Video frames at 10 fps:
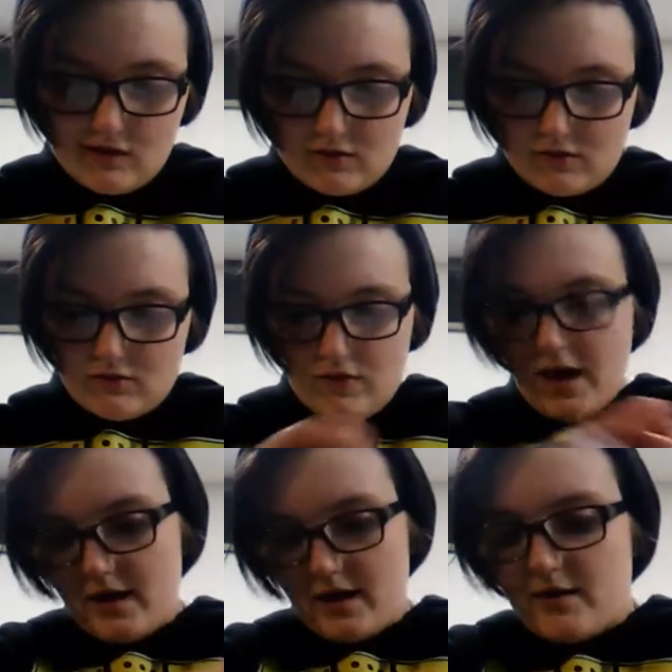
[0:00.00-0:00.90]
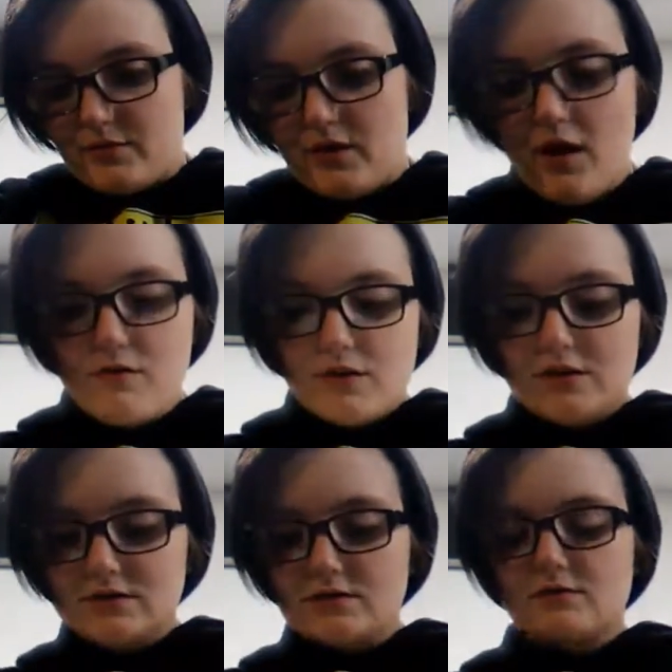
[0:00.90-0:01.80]
I don't know why, but
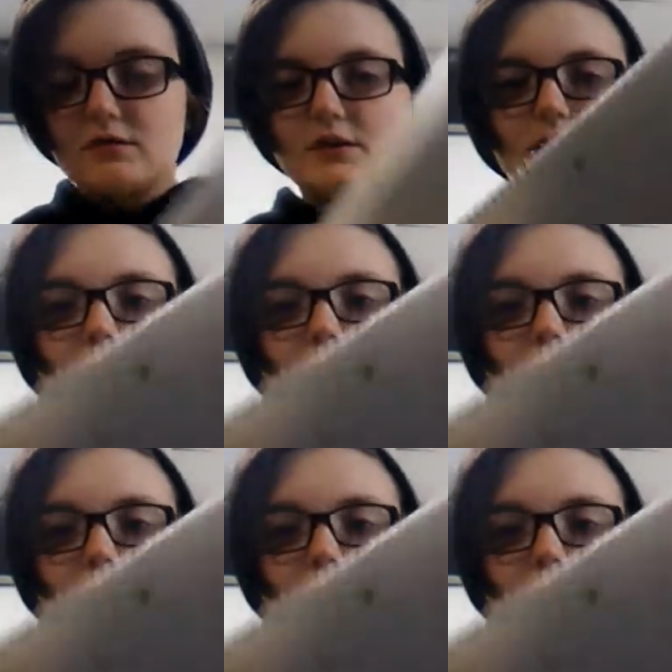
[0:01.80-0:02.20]
also look